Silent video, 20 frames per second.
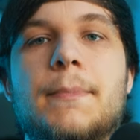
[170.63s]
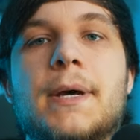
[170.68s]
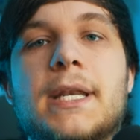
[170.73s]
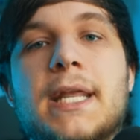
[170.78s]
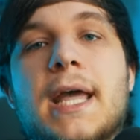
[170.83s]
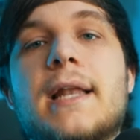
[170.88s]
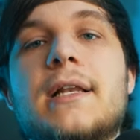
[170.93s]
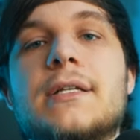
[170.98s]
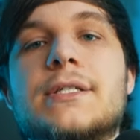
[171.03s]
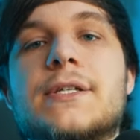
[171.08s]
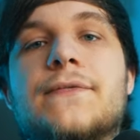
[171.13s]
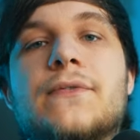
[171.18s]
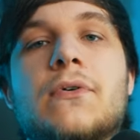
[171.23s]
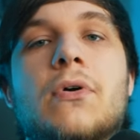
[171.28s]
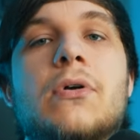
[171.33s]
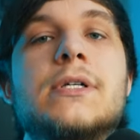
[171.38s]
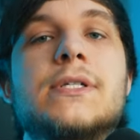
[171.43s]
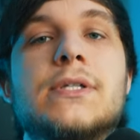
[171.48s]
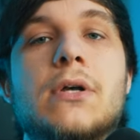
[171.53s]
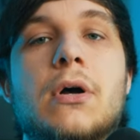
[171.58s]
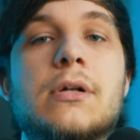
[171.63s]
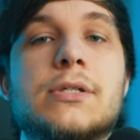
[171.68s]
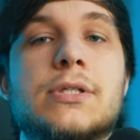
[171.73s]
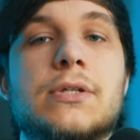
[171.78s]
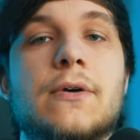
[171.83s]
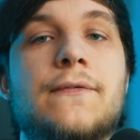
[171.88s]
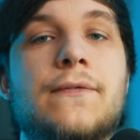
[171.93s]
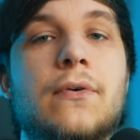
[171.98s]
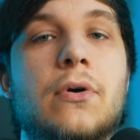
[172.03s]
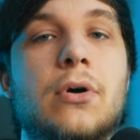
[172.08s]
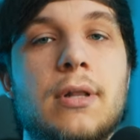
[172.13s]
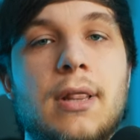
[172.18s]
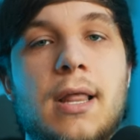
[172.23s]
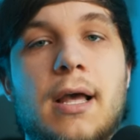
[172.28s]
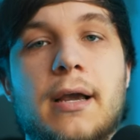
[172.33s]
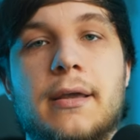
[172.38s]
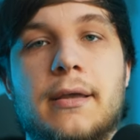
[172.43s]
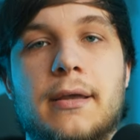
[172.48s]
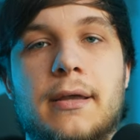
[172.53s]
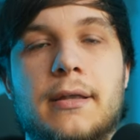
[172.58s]
But L is of course also for
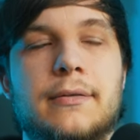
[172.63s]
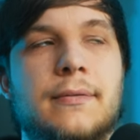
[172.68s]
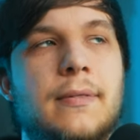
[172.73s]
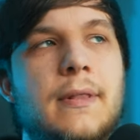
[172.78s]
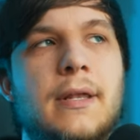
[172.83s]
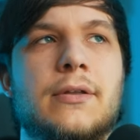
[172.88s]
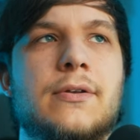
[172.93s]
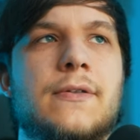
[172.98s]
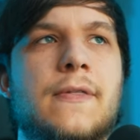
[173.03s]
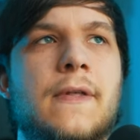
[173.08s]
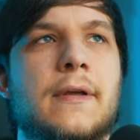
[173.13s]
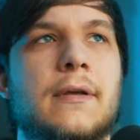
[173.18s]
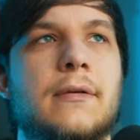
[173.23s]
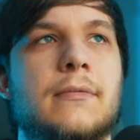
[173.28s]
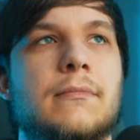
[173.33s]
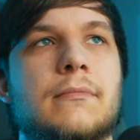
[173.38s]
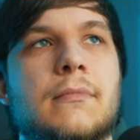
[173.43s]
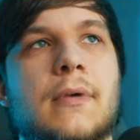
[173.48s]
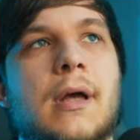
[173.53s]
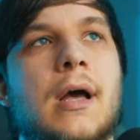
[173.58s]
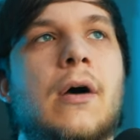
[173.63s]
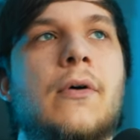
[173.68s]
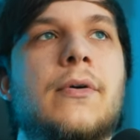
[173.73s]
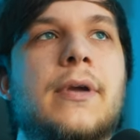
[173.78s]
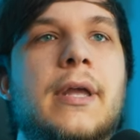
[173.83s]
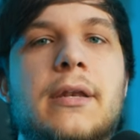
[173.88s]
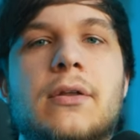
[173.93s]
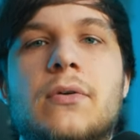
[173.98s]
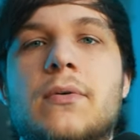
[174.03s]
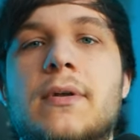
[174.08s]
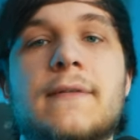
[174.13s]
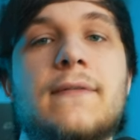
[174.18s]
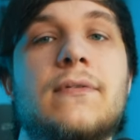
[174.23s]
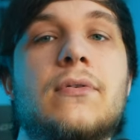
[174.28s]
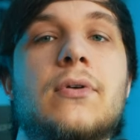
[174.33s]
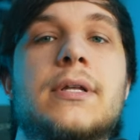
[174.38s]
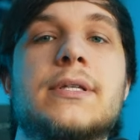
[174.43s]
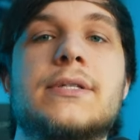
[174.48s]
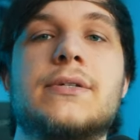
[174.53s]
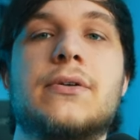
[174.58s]
luck, and then you think, how can you
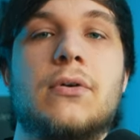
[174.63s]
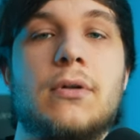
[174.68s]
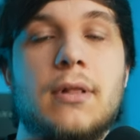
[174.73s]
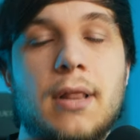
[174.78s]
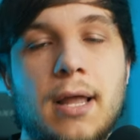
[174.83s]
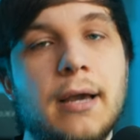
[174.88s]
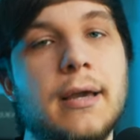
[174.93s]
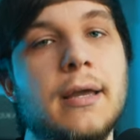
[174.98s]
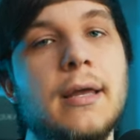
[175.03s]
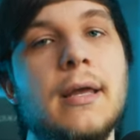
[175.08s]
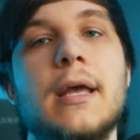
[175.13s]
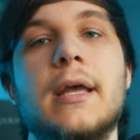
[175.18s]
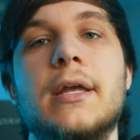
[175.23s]
influence your luck?